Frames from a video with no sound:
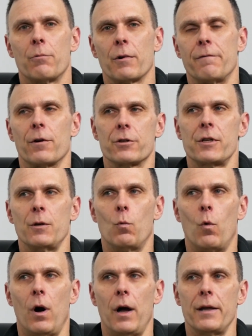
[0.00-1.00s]
reversing
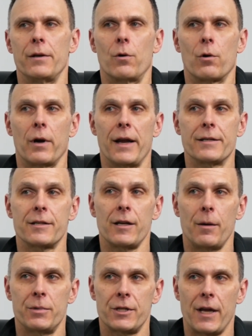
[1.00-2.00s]
one or a
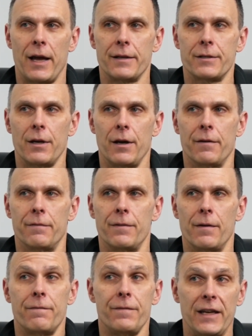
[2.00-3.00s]
subset of
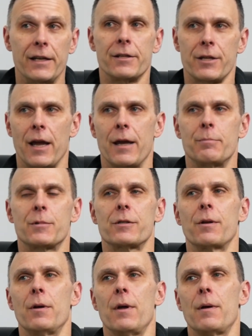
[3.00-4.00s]

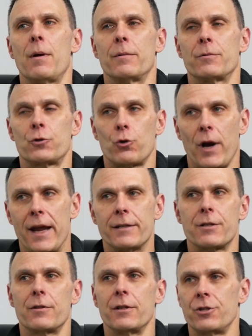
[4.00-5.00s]
phenotypes,
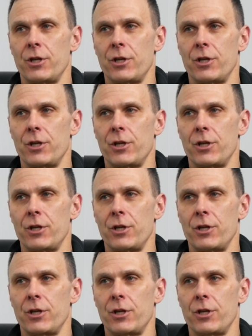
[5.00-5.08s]
traits that